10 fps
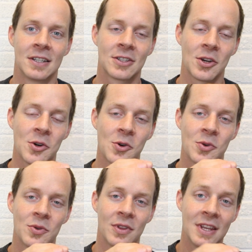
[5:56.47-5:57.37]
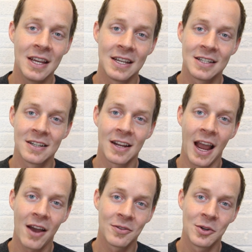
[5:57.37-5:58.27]
So then
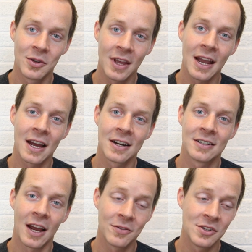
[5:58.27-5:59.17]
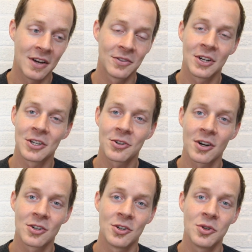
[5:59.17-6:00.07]
after you do that, after you have good
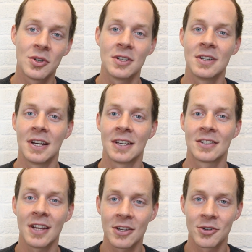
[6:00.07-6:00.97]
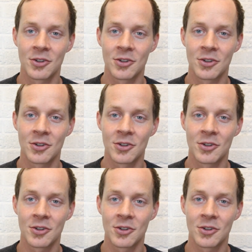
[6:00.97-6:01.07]
instruction, you can assess your